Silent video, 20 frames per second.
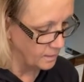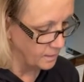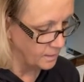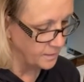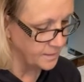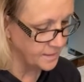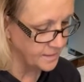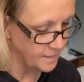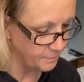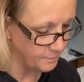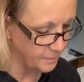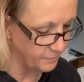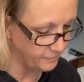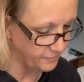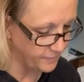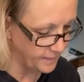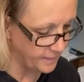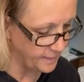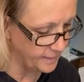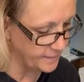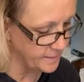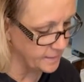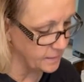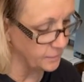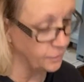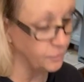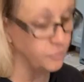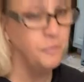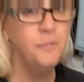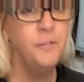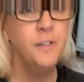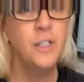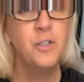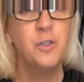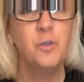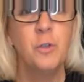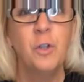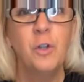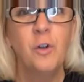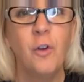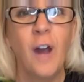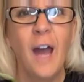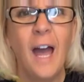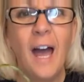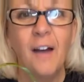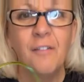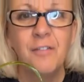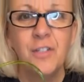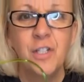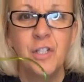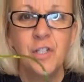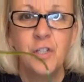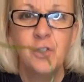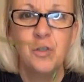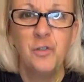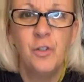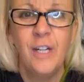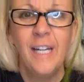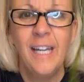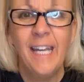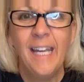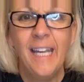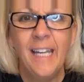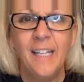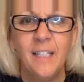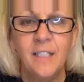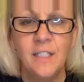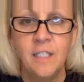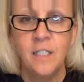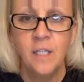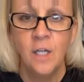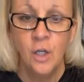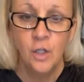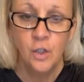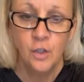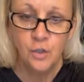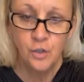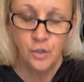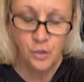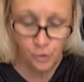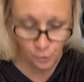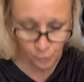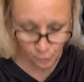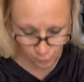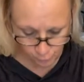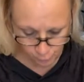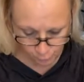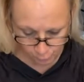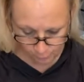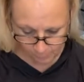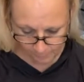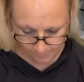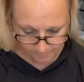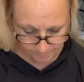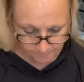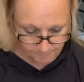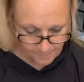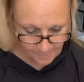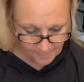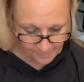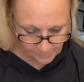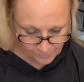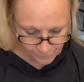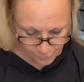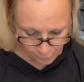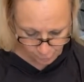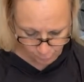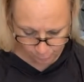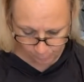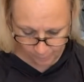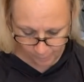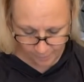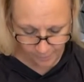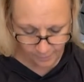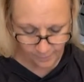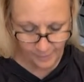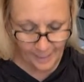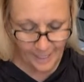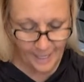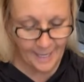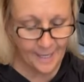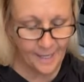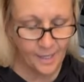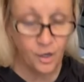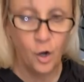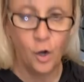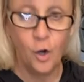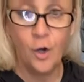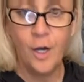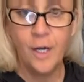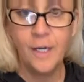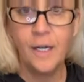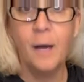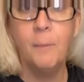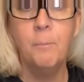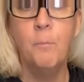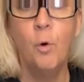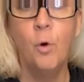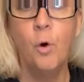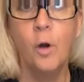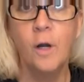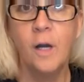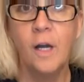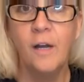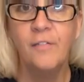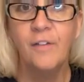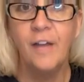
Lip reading: some of these little Vitrograph strings to add on more of